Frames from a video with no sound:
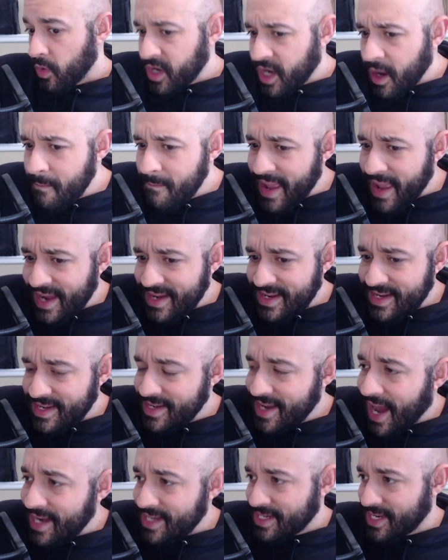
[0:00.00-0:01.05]
We're
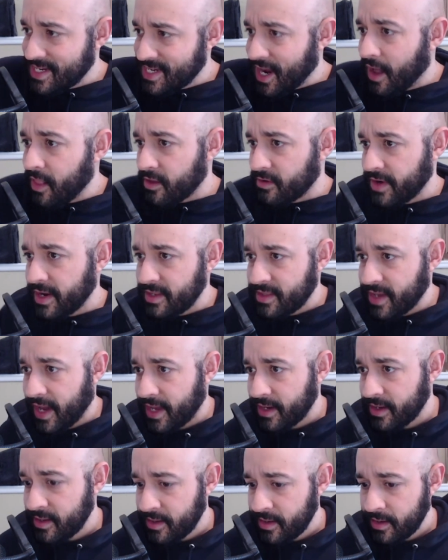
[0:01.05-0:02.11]
commanded not to tolerate
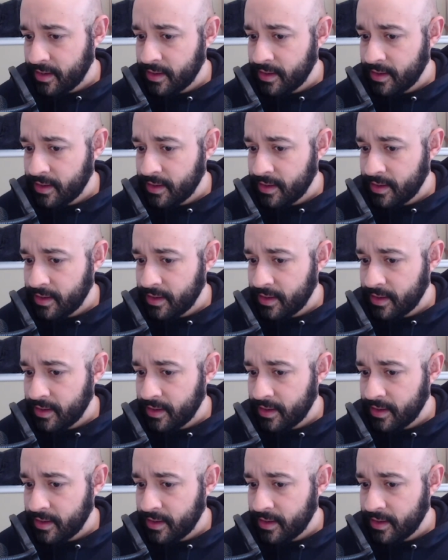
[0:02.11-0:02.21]
that.